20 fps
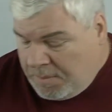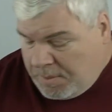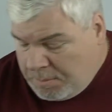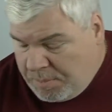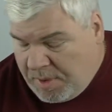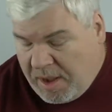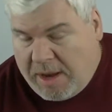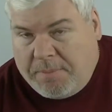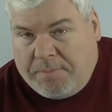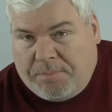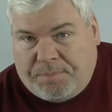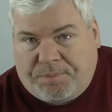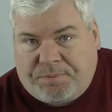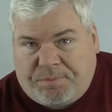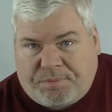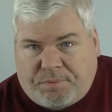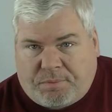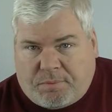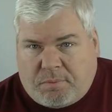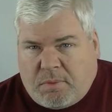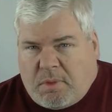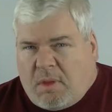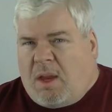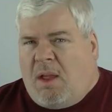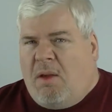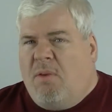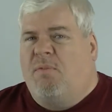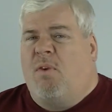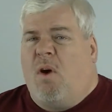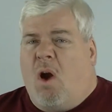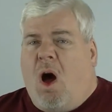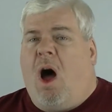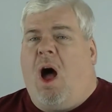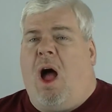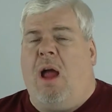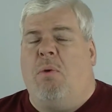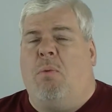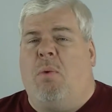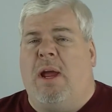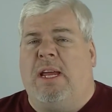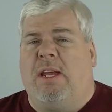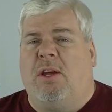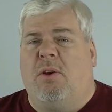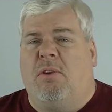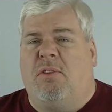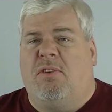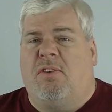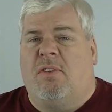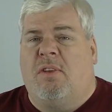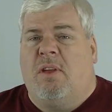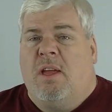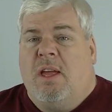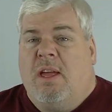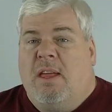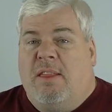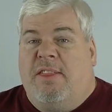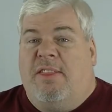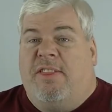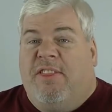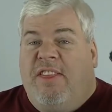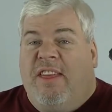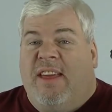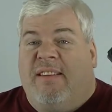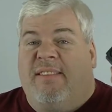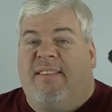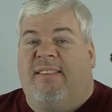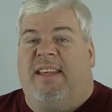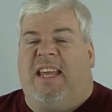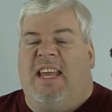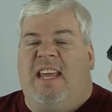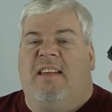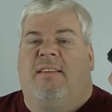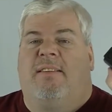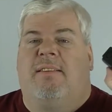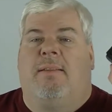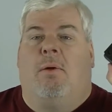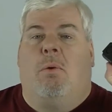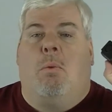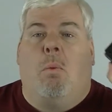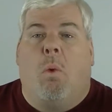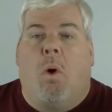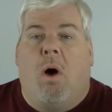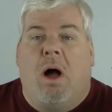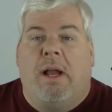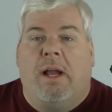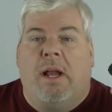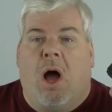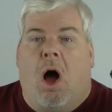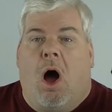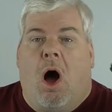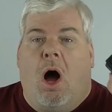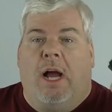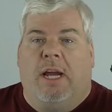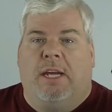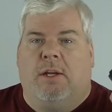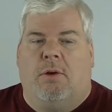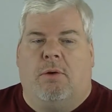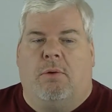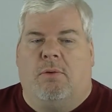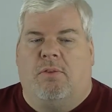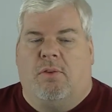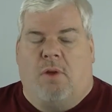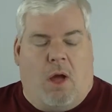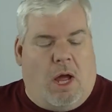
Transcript: But for highway use, this is the one I use.